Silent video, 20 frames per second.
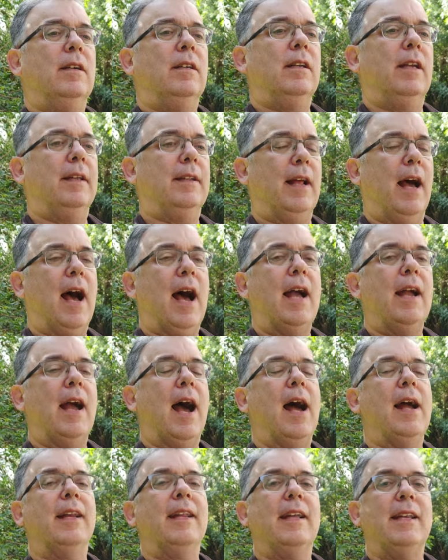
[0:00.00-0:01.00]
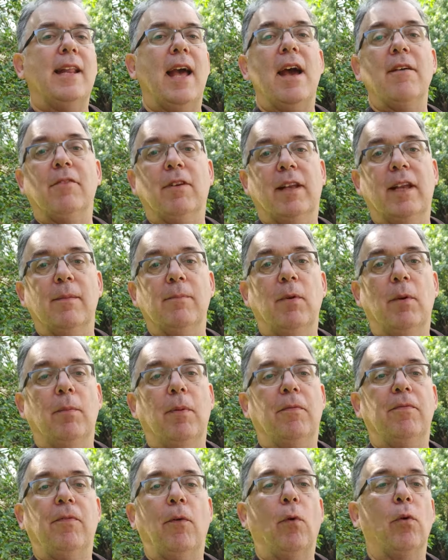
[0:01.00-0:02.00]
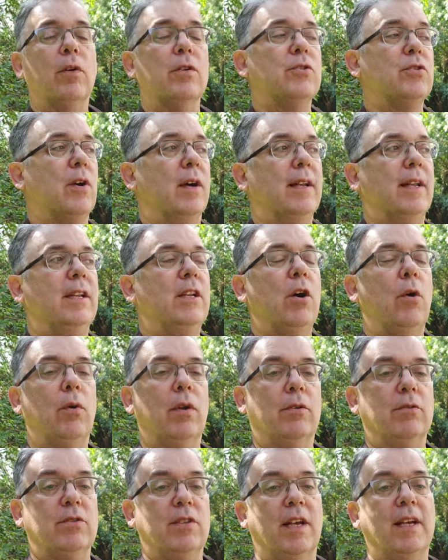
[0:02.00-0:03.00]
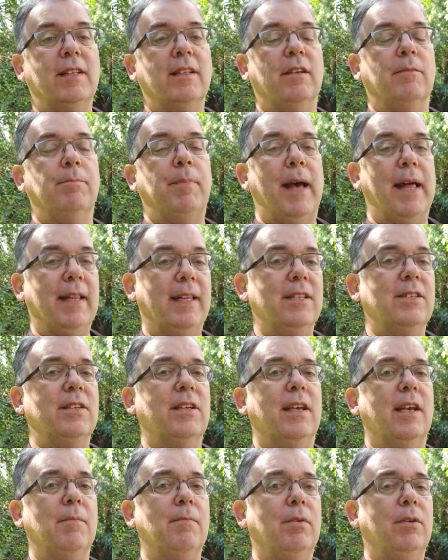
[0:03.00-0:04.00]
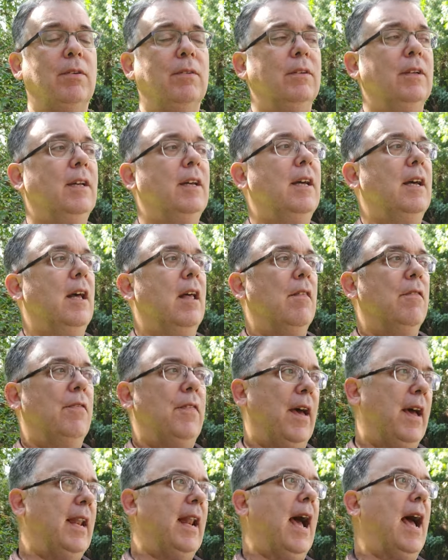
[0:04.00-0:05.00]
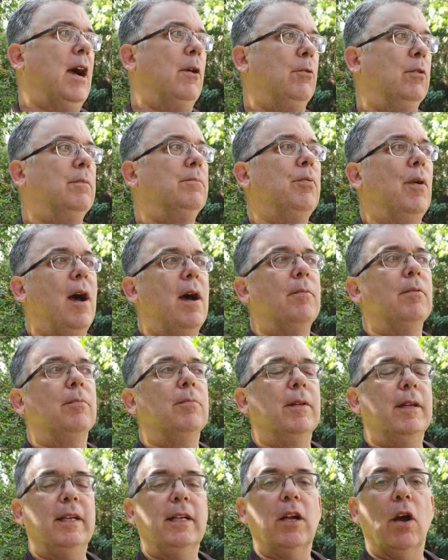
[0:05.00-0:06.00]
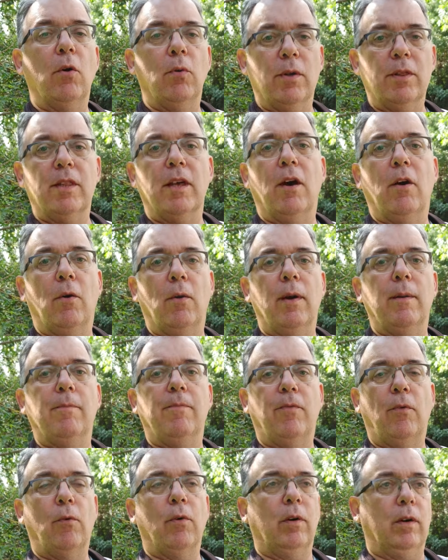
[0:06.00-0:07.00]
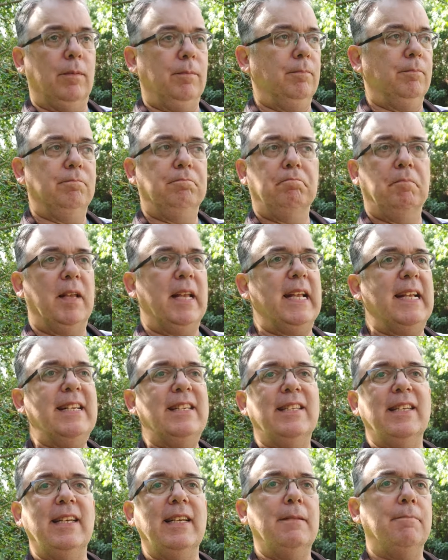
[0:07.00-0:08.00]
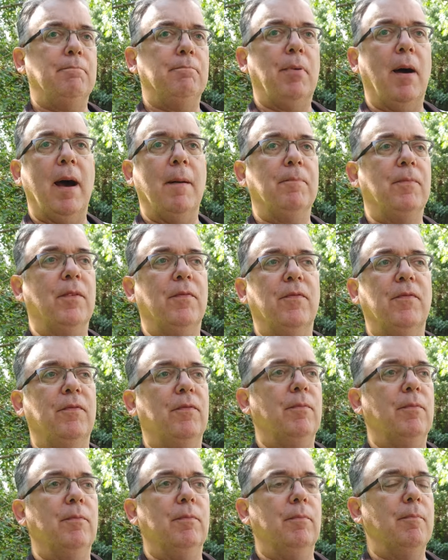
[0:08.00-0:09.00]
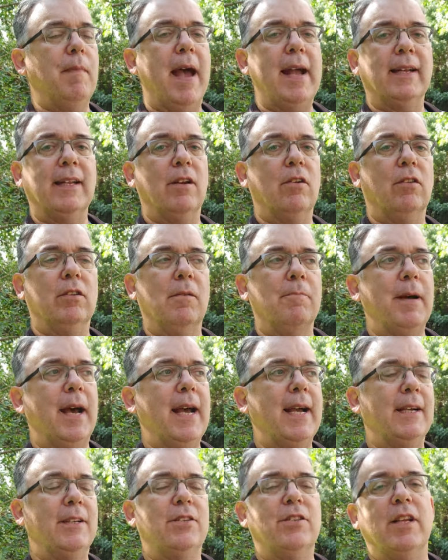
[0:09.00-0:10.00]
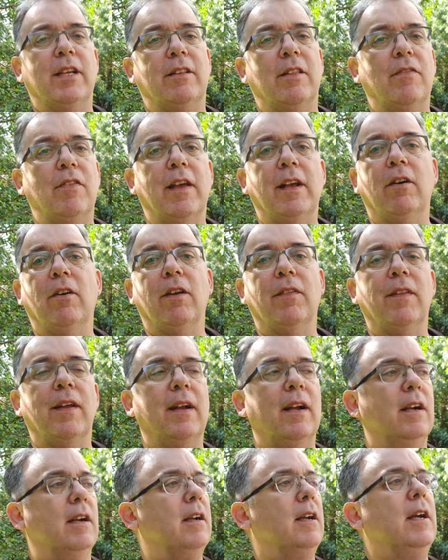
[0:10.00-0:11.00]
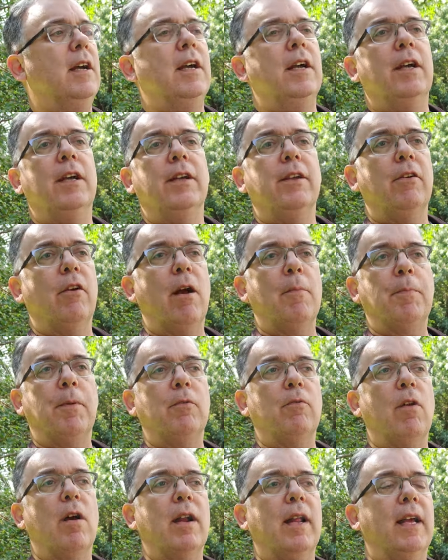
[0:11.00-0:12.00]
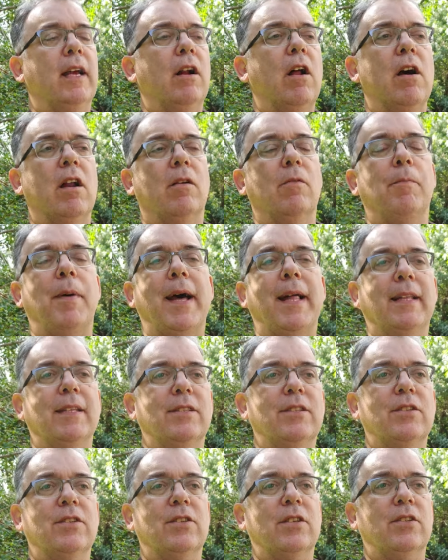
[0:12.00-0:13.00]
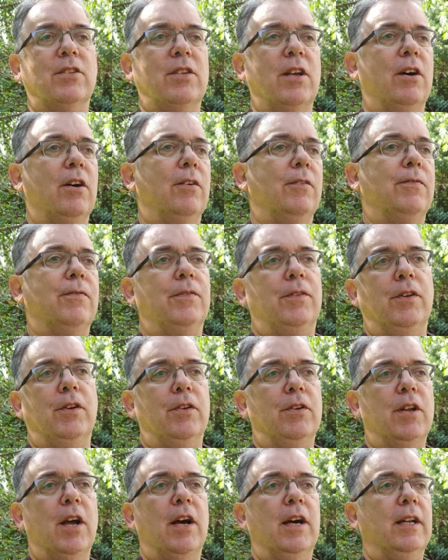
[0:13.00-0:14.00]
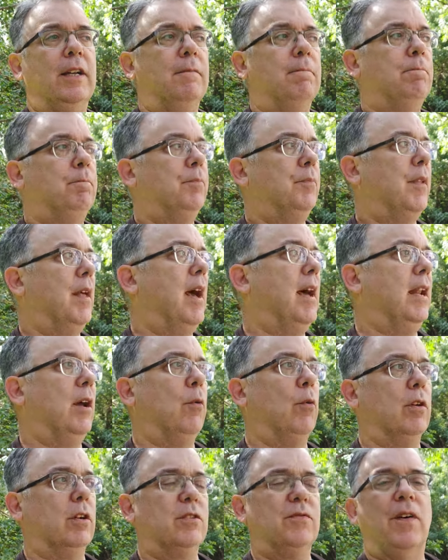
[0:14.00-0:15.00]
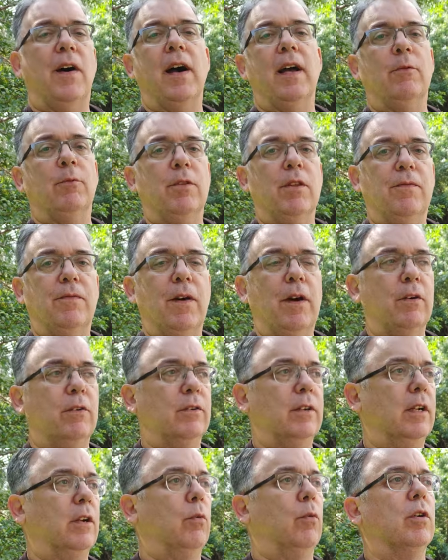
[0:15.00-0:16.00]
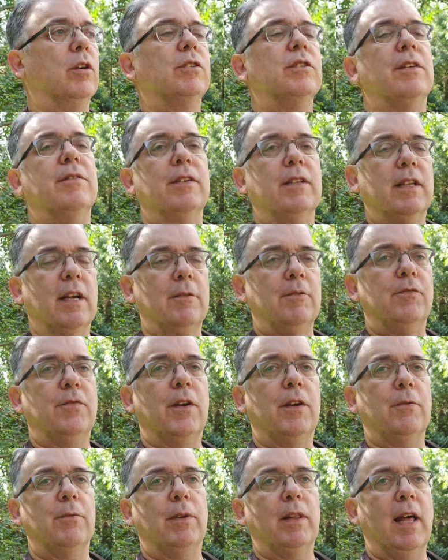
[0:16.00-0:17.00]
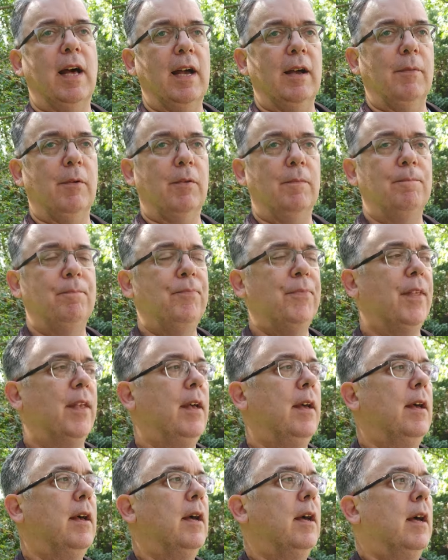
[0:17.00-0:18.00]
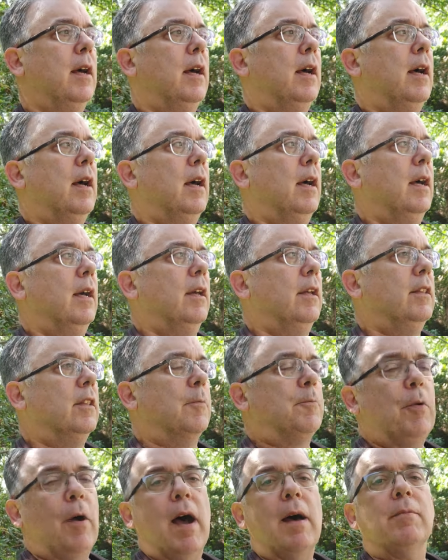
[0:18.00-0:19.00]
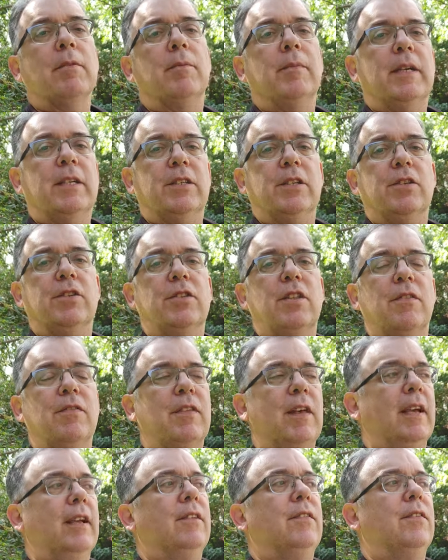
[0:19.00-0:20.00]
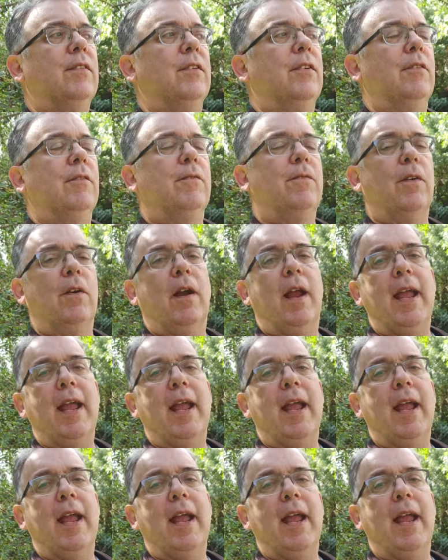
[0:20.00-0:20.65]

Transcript: it, I I didn't have a gimbal before, so I didn't know what it was like to balance a gimbal. Then I would probably go with the OM4 Easy, pop the magnet on the back, stick the thing on there, you're up and running, it auto balances itself, you're done. And it works fine with the phone and it works every time, it's very reliable. The problem is, is the things for